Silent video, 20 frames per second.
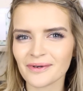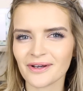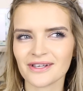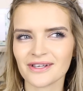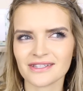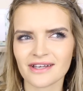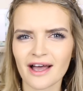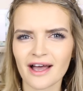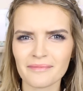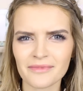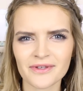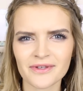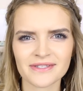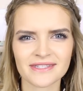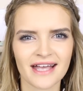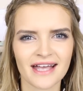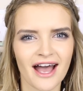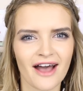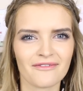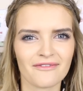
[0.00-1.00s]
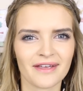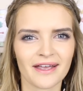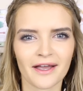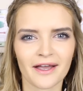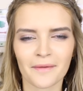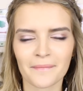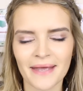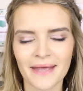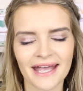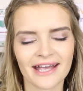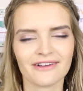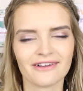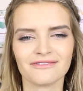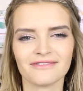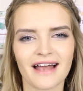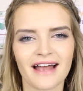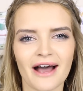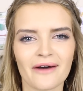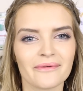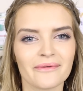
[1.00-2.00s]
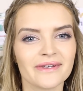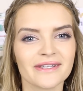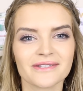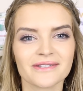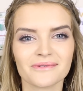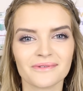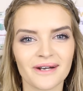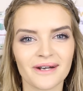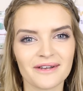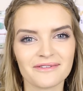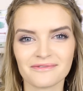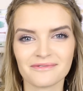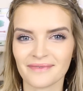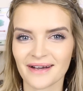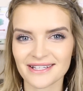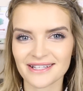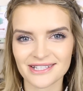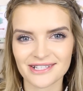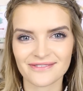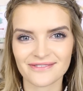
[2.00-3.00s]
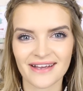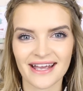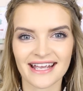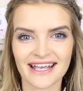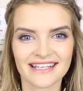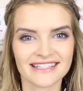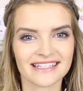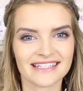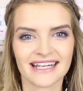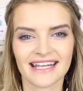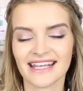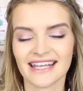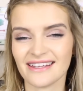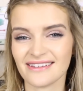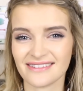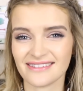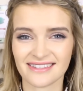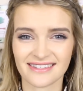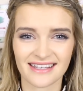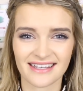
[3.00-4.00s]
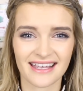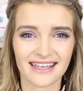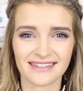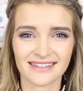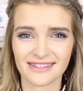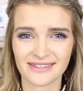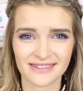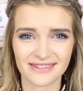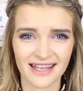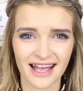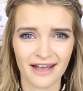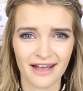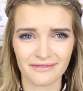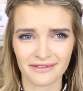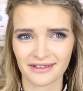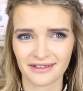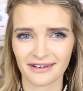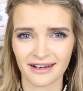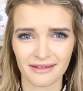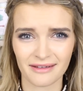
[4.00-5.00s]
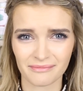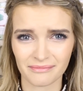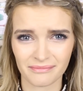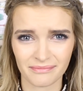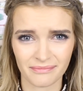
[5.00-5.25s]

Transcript: because I'm used to having pink flowers all over my duvets, and he's he's used to having like